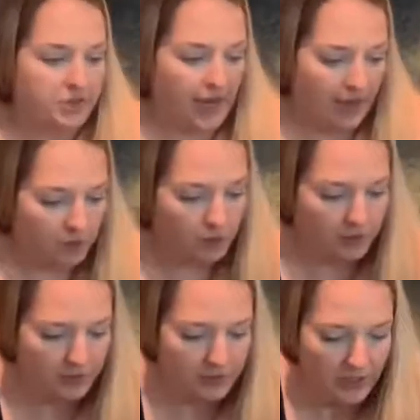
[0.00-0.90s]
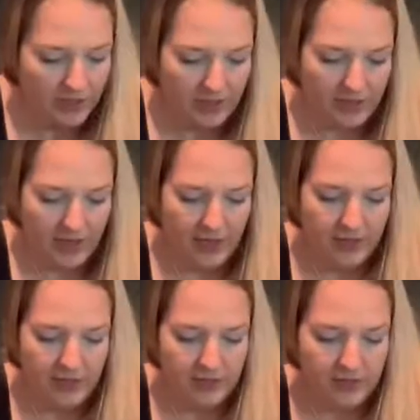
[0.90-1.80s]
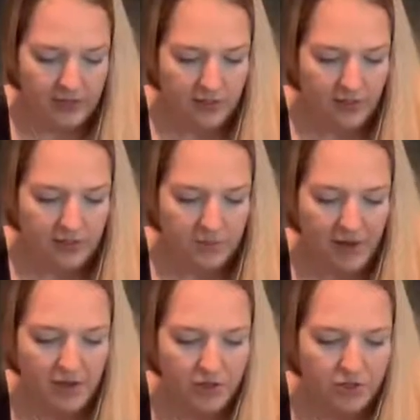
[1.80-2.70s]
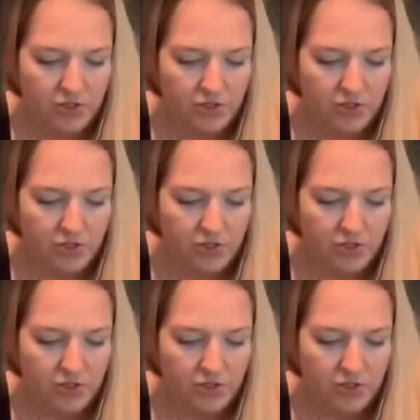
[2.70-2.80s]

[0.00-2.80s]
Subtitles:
staghorn, then it's better to